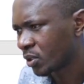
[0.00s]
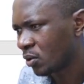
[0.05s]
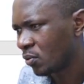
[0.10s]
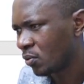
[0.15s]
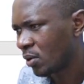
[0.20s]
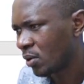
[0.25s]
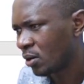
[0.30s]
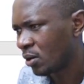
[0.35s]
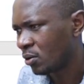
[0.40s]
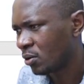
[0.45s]

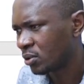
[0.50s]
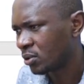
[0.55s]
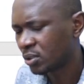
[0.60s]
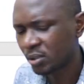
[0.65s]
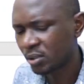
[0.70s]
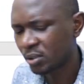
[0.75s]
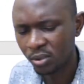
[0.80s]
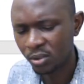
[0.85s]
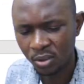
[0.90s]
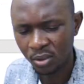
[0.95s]
We are not
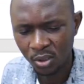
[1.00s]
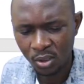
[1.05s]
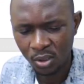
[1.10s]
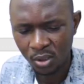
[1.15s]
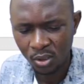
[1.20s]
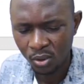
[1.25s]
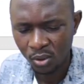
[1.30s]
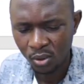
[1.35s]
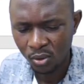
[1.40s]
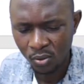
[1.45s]

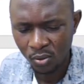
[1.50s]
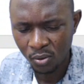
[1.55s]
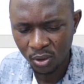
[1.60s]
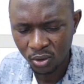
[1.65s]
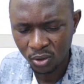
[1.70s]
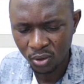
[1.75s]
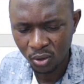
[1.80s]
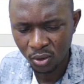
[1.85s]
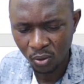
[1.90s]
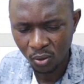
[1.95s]
doing
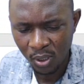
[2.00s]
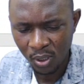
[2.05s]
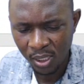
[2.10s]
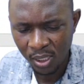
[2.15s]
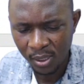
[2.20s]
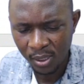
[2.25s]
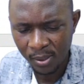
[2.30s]
so well.